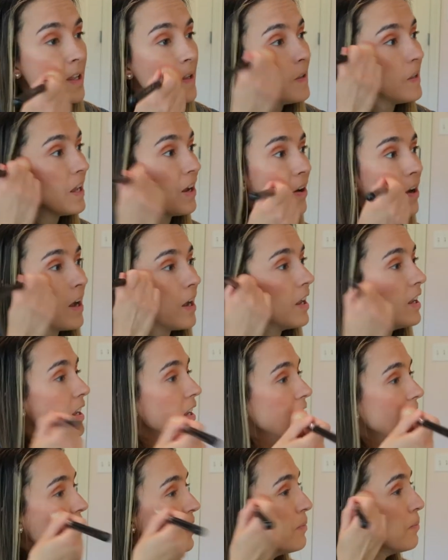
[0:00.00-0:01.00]
Now, I
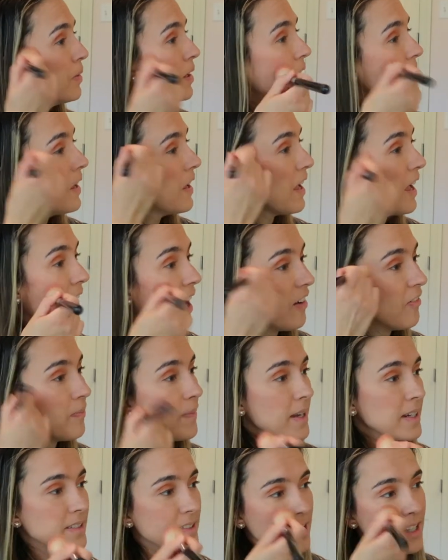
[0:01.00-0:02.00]
am half
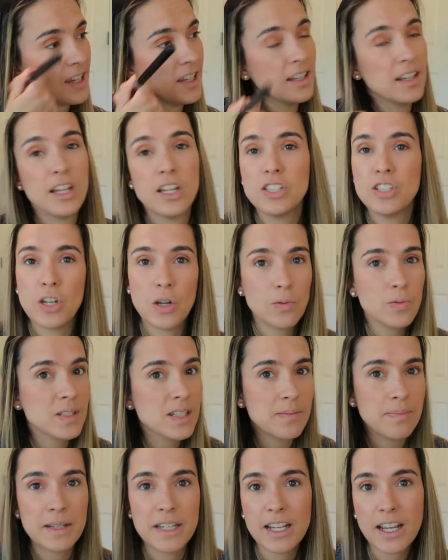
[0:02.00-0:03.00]
Mexican and don't
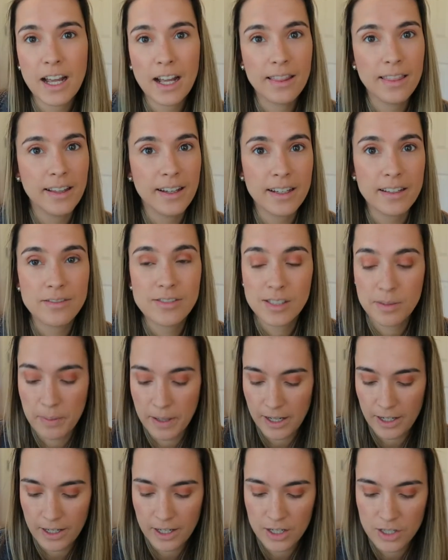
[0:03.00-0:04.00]
speak a lick of
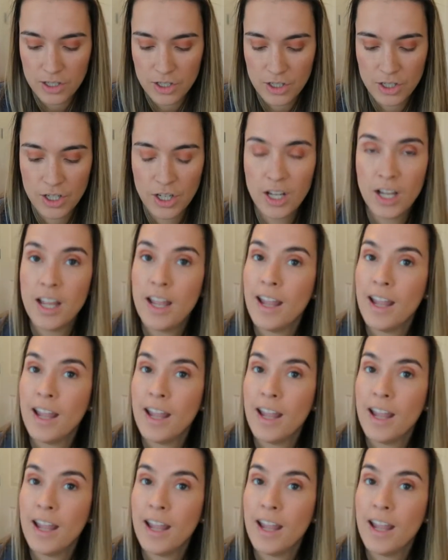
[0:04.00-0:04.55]
Spanish